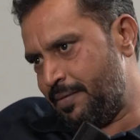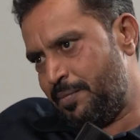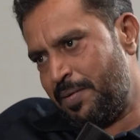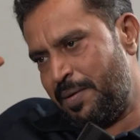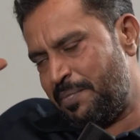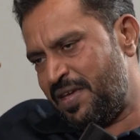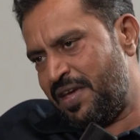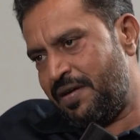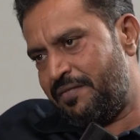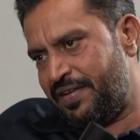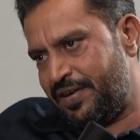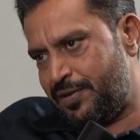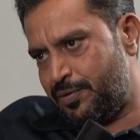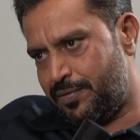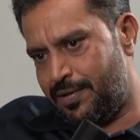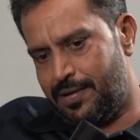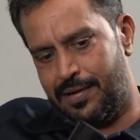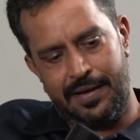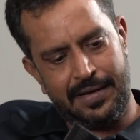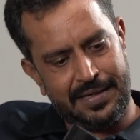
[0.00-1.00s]
maybe a
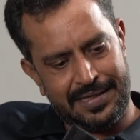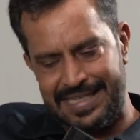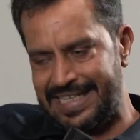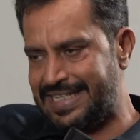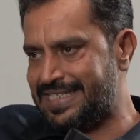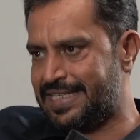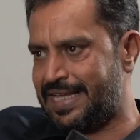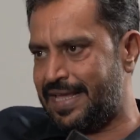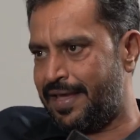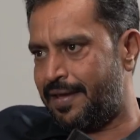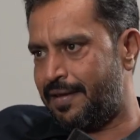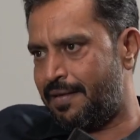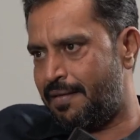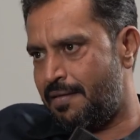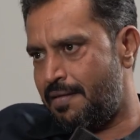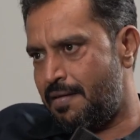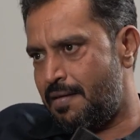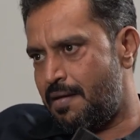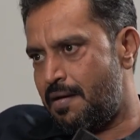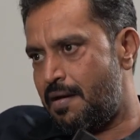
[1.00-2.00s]
V12 and a 6K,
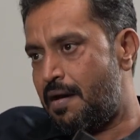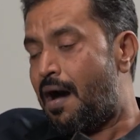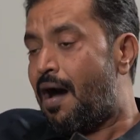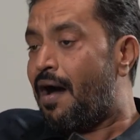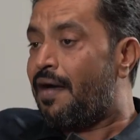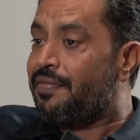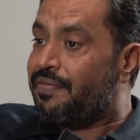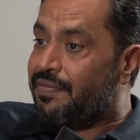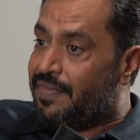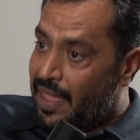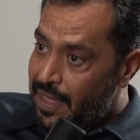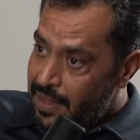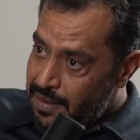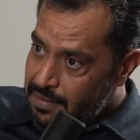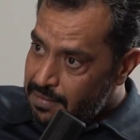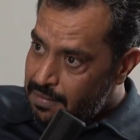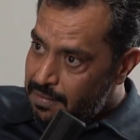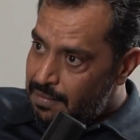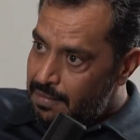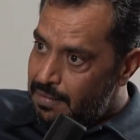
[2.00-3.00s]
and
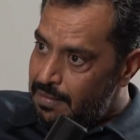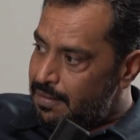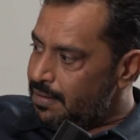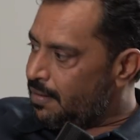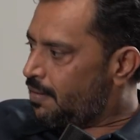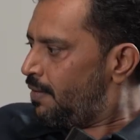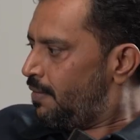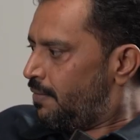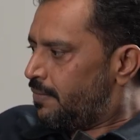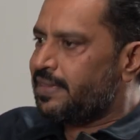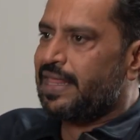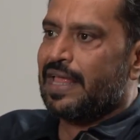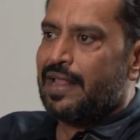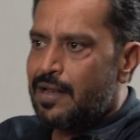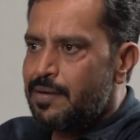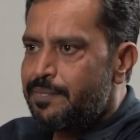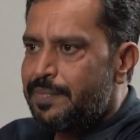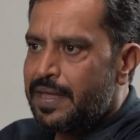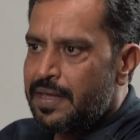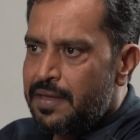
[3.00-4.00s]
then
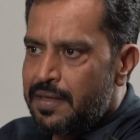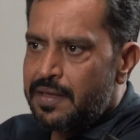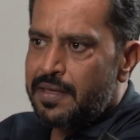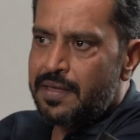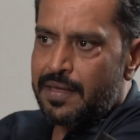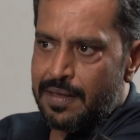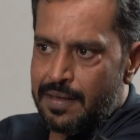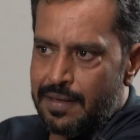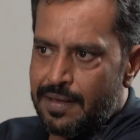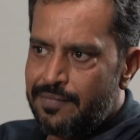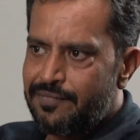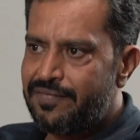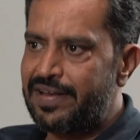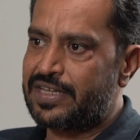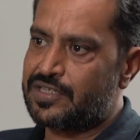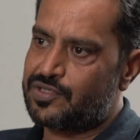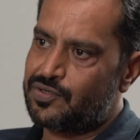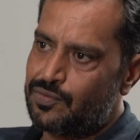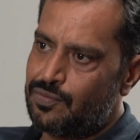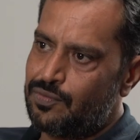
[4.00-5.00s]
there'll be
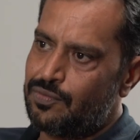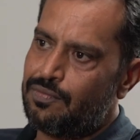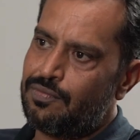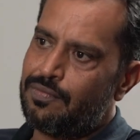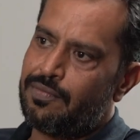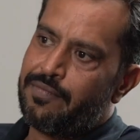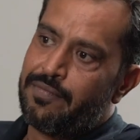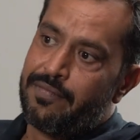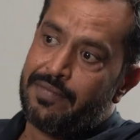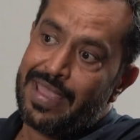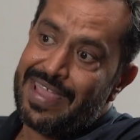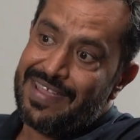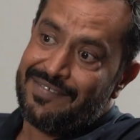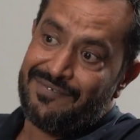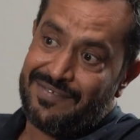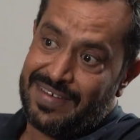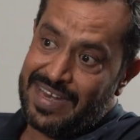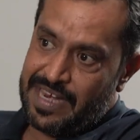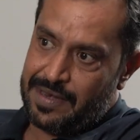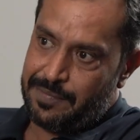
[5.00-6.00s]
Flexo
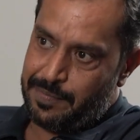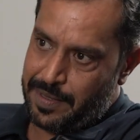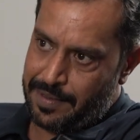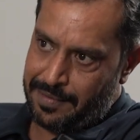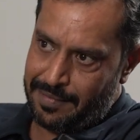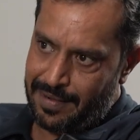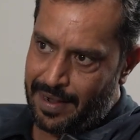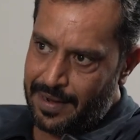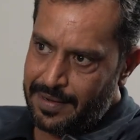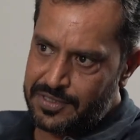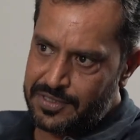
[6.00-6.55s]
if need be, right?